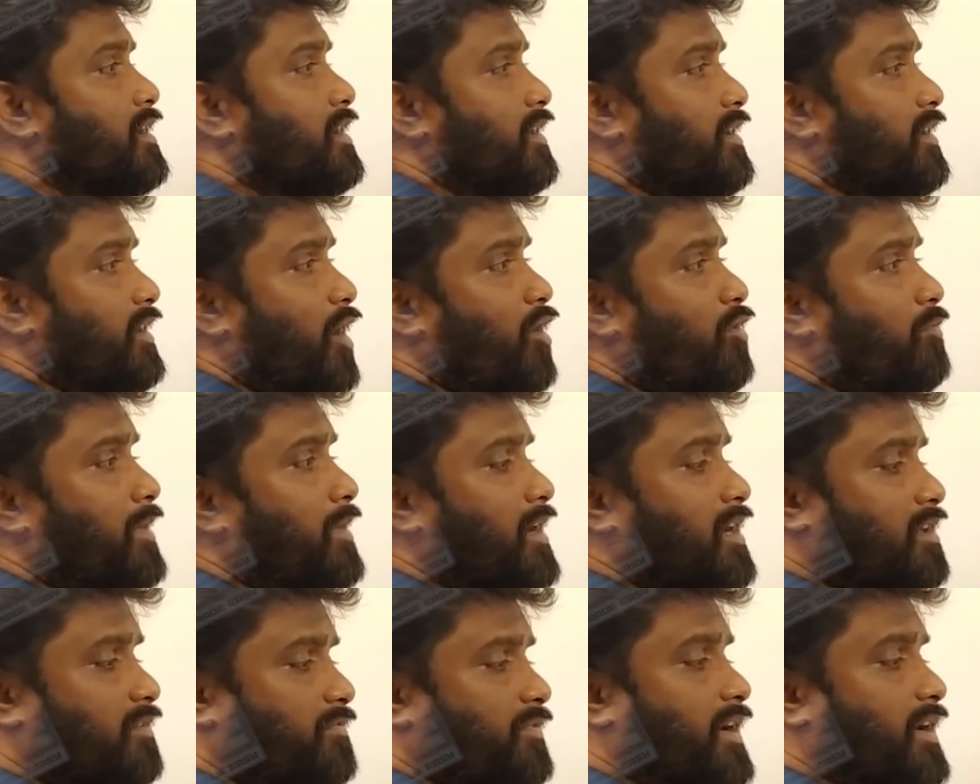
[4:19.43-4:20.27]
Now
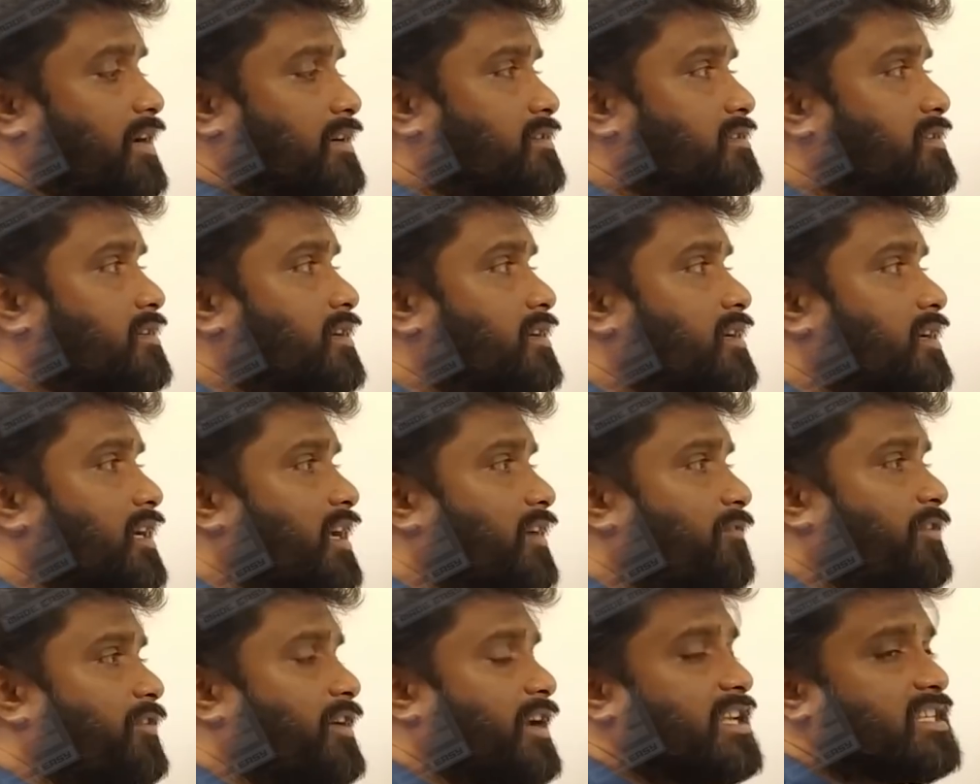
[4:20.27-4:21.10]
my dear friends,
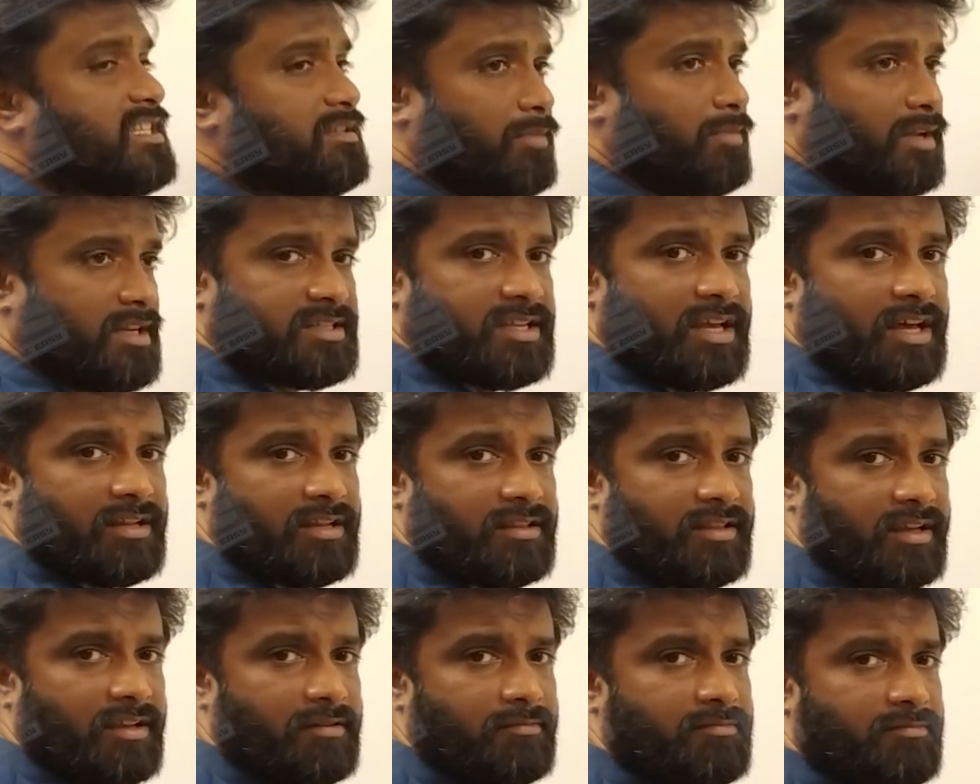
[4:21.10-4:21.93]
if decimals are
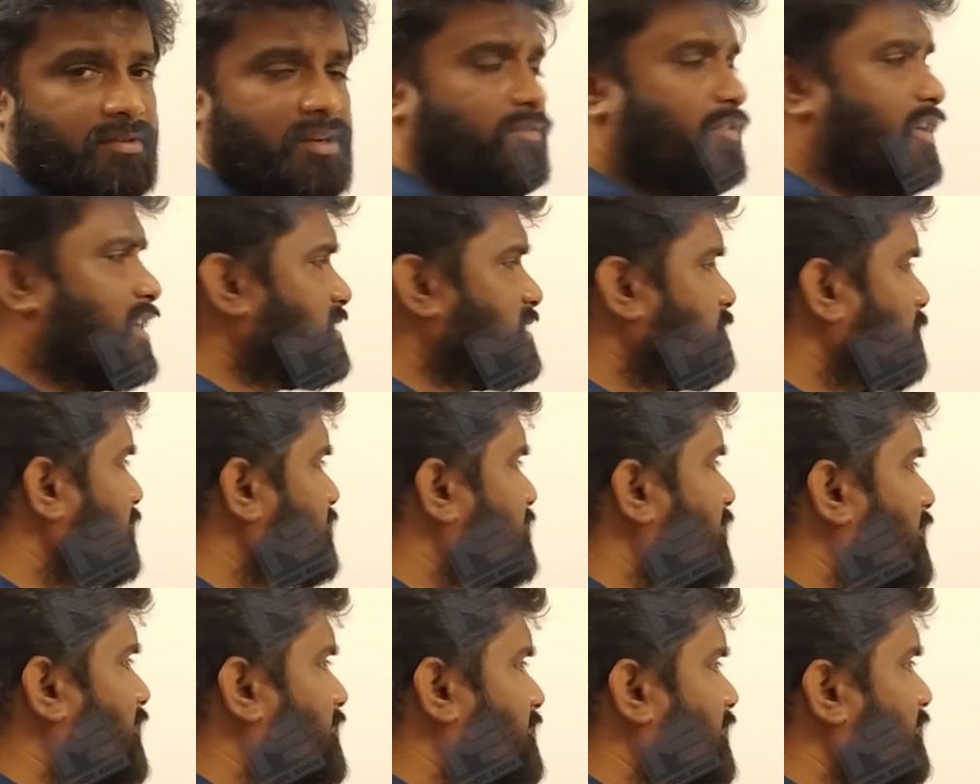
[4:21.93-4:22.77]
there, if decimals
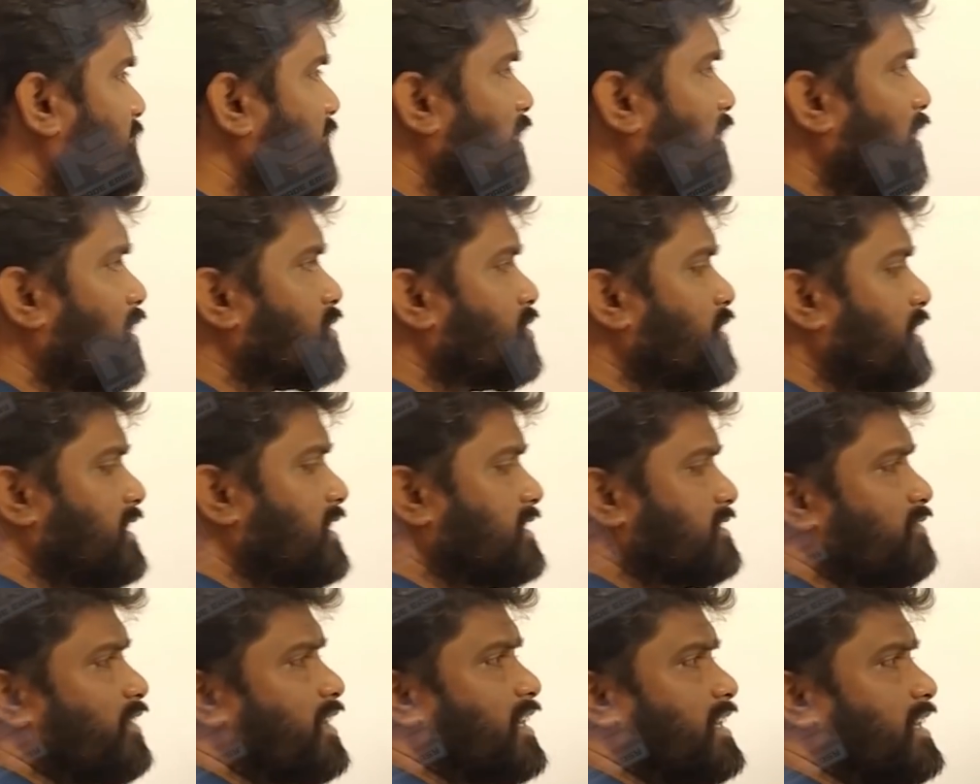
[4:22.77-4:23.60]
are there then also it
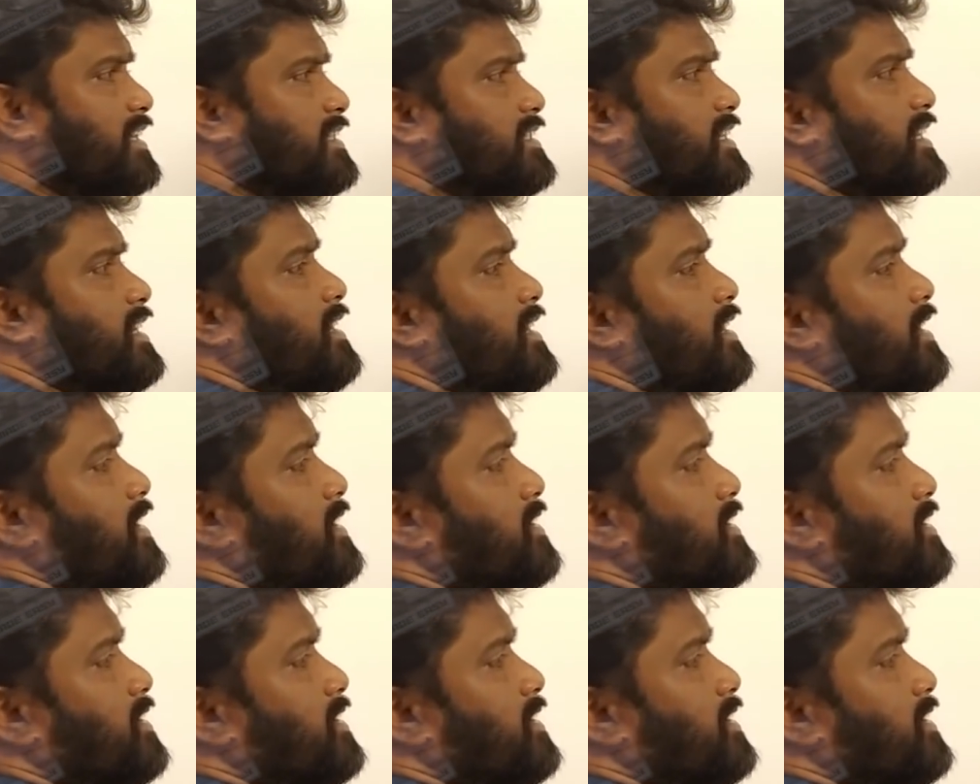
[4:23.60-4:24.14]
is very easy.